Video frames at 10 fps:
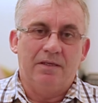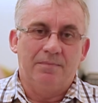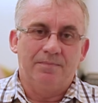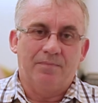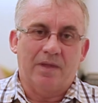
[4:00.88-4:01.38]

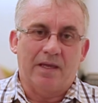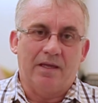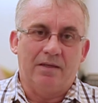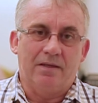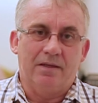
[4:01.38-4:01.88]

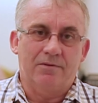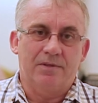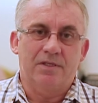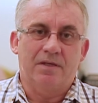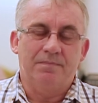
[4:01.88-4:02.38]
and
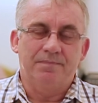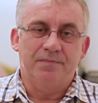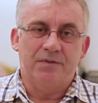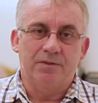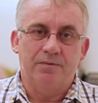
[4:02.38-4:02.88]
Clarissa
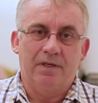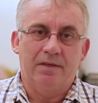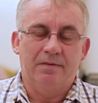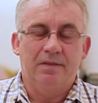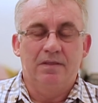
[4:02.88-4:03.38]

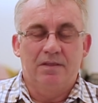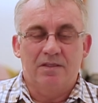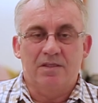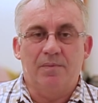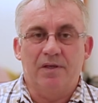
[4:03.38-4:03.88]

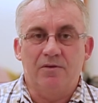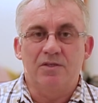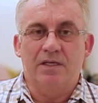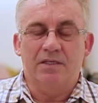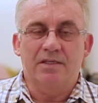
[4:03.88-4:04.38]
to somebody who
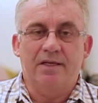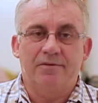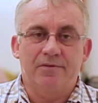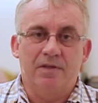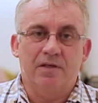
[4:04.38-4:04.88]
seeks to go
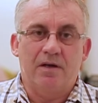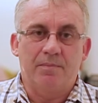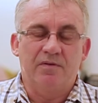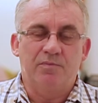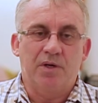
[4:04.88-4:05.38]
through the collaborative